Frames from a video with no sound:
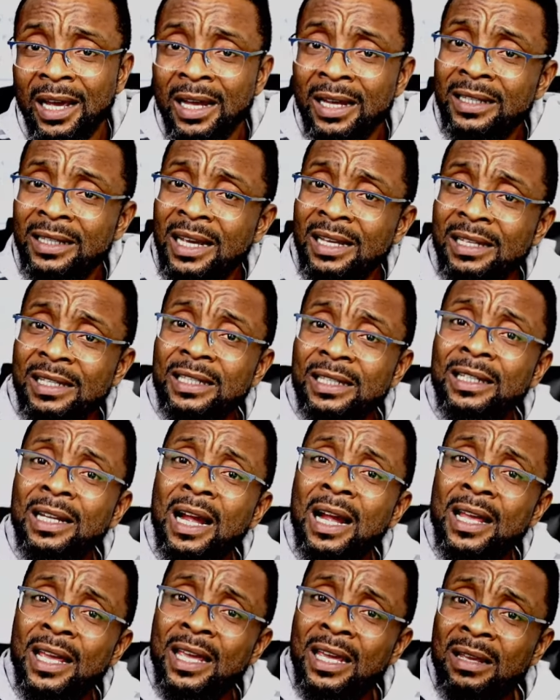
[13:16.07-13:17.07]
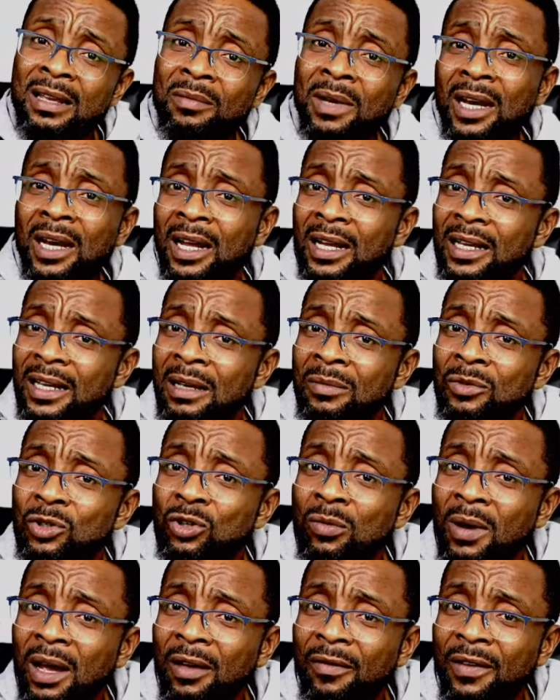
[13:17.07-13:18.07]
Yesterday I came to
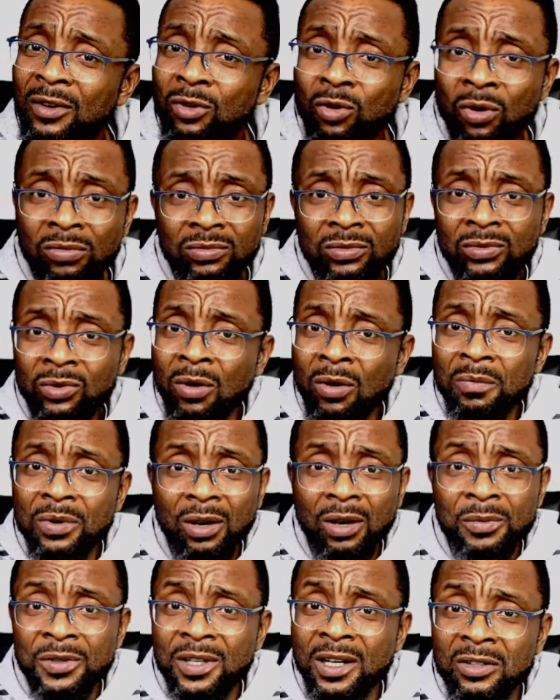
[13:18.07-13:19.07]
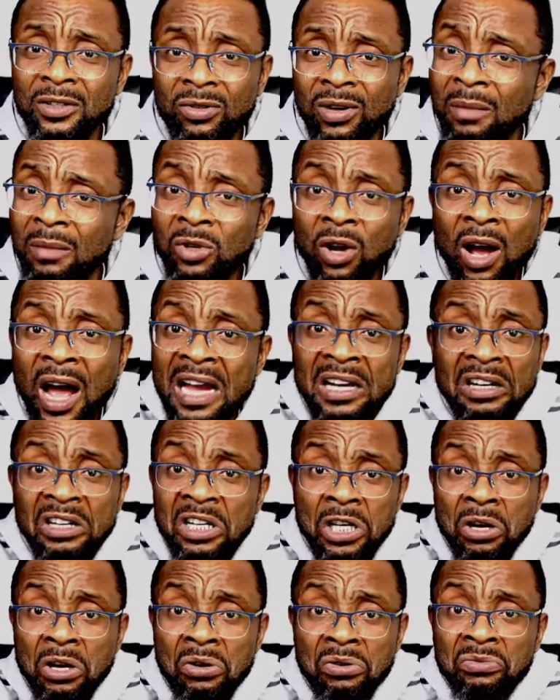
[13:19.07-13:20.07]
my... Don't be upset, too. I'm not angry,
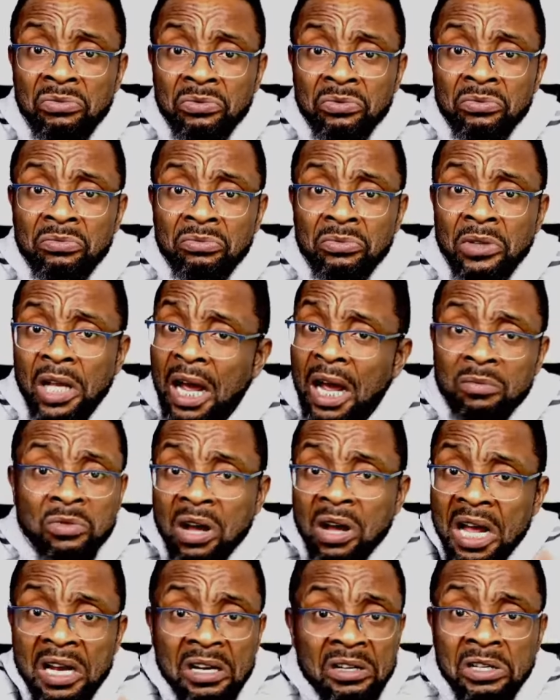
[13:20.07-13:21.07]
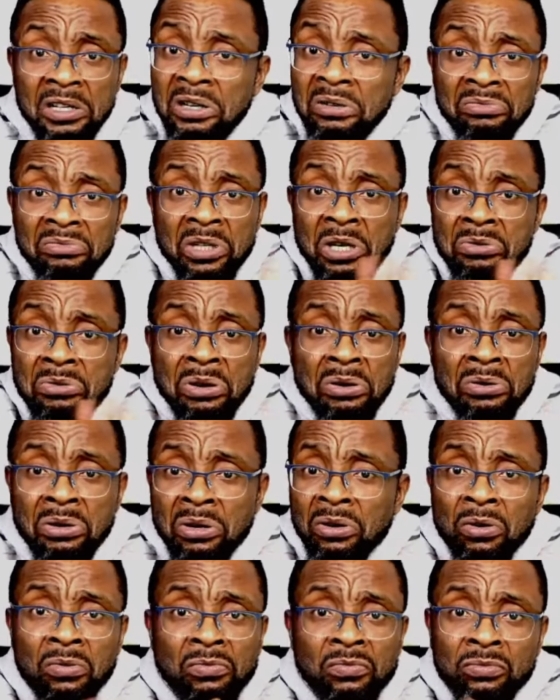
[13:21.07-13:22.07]
yo. I'm not angry, yo.
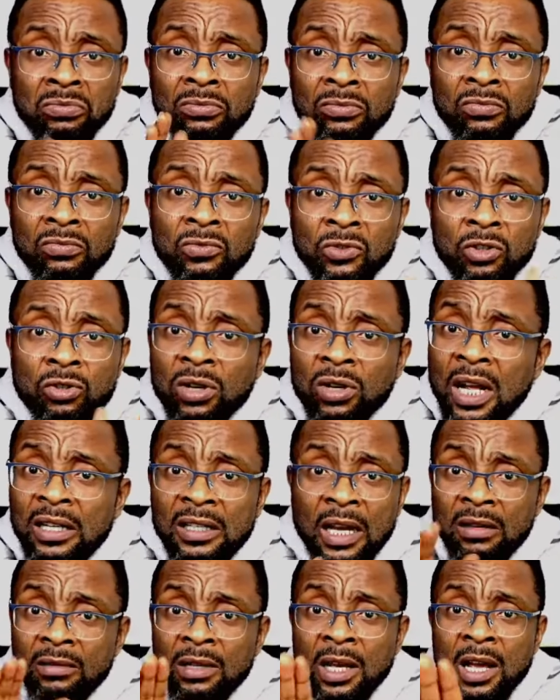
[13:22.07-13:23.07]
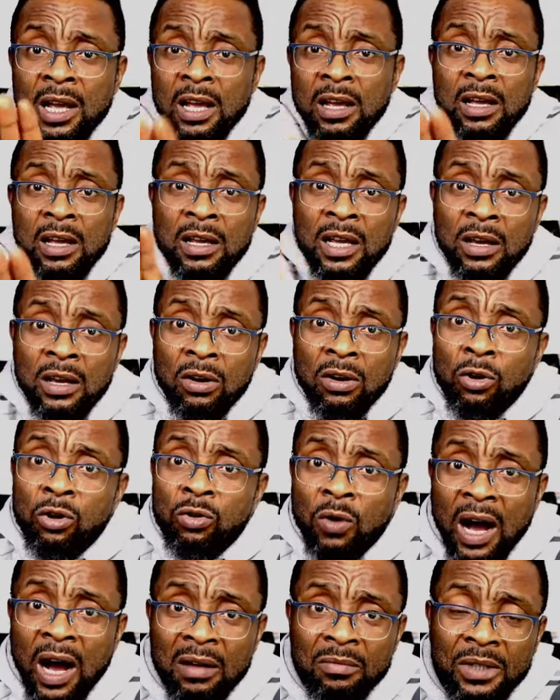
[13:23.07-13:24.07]
No. So that I...
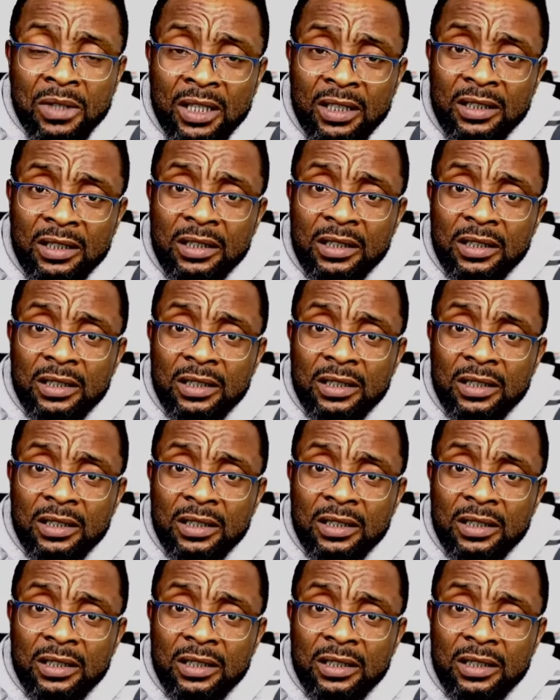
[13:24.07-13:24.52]
Oluwa, me...